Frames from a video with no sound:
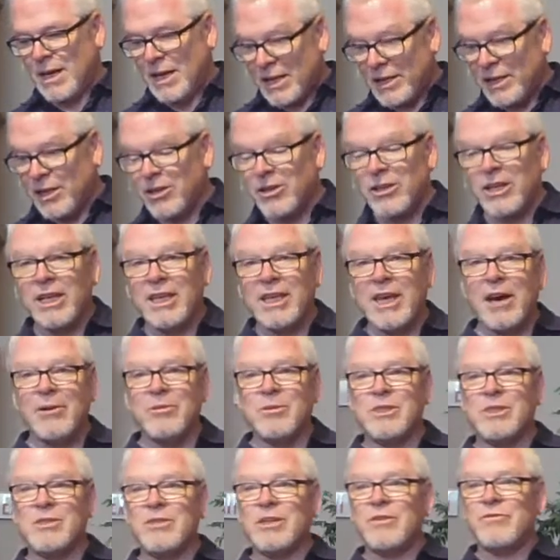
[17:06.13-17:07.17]
Clearly, that
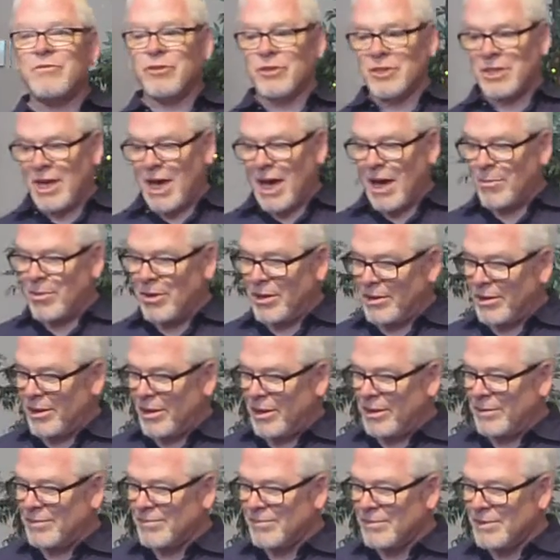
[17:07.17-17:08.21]
was it for
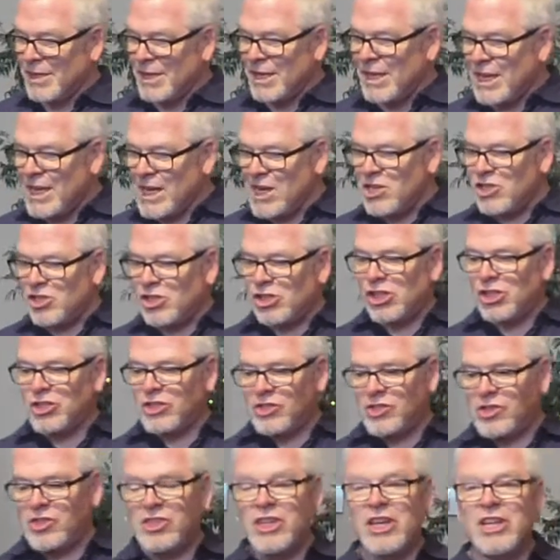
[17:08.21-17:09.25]
Tabitha. Each
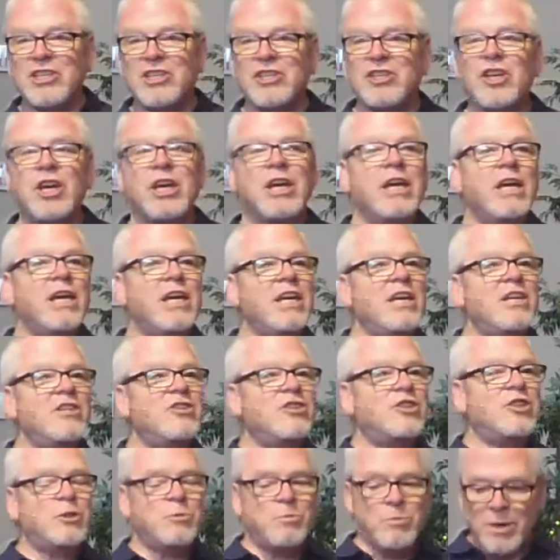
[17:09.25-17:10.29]
stitch,
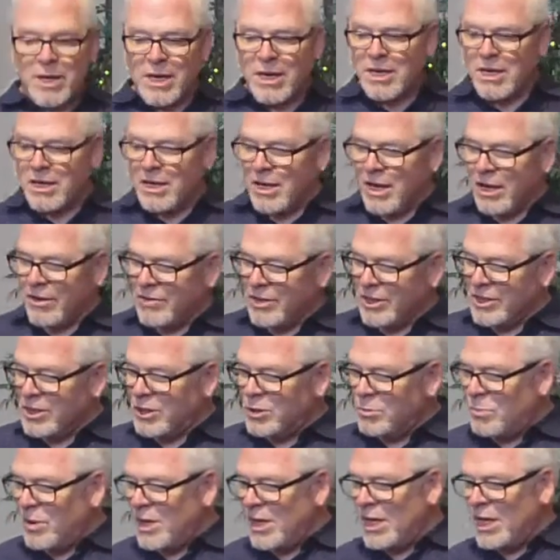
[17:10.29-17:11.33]
each spin of the
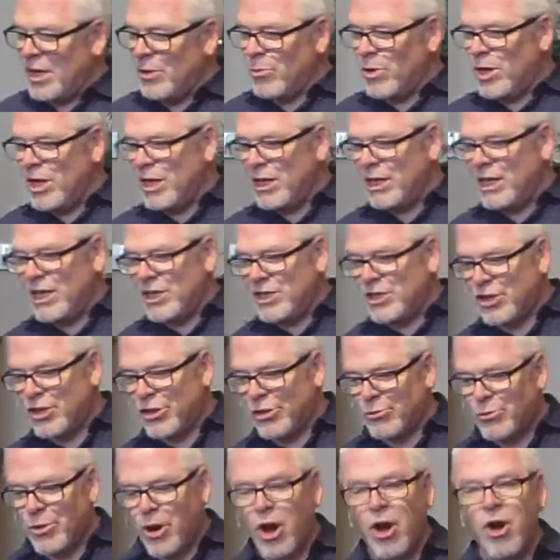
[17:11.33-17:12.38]
spinning wheel, each
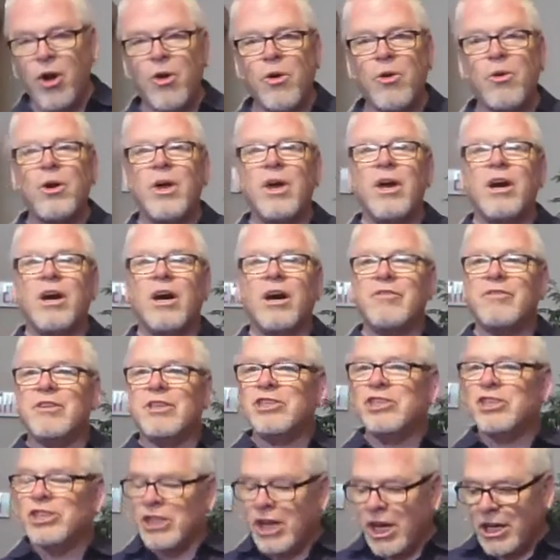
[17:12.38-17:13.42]
throw of the
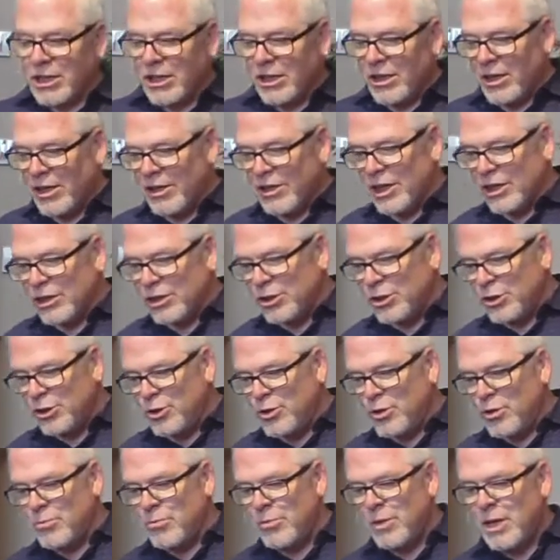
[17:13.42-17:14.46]
shuttle on the
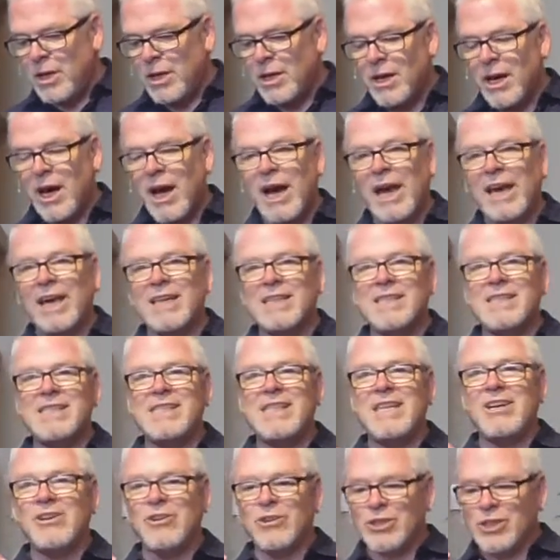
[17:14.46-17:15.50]
loom, I can
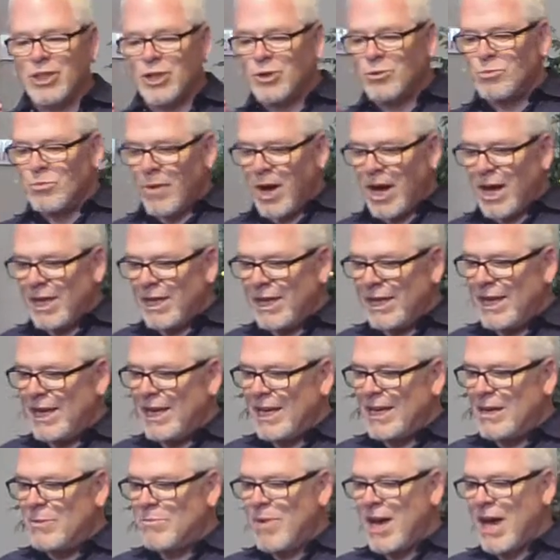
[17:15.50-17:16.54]
see her smiling
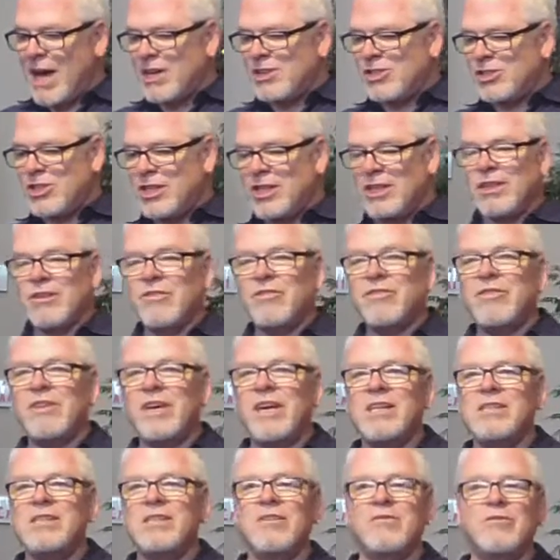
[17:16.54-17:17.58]
and imagining the
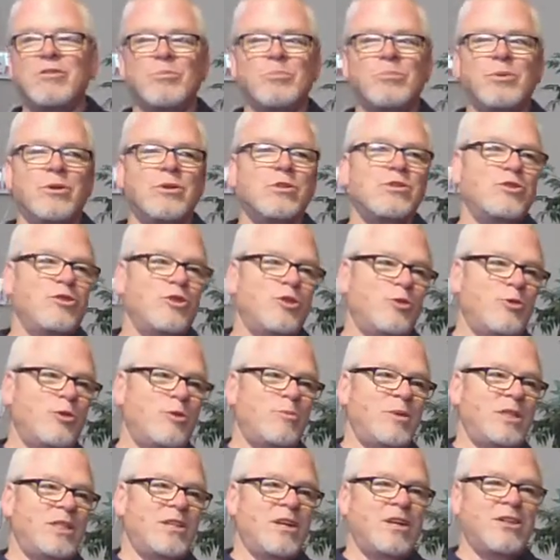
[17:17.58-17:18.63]
face of the person who
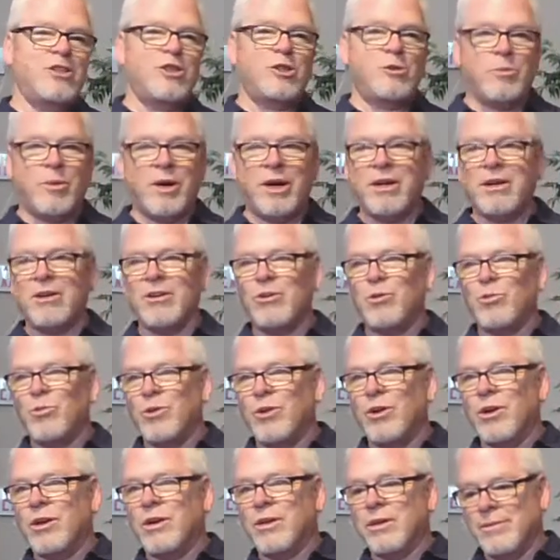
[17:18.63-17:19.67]
would be touched by her
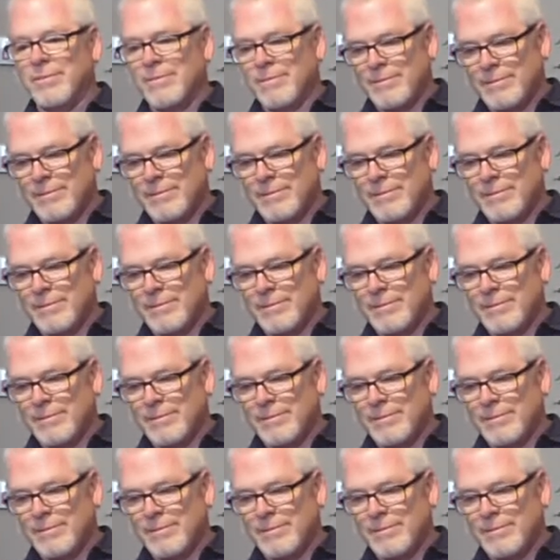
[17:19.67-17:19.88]
work.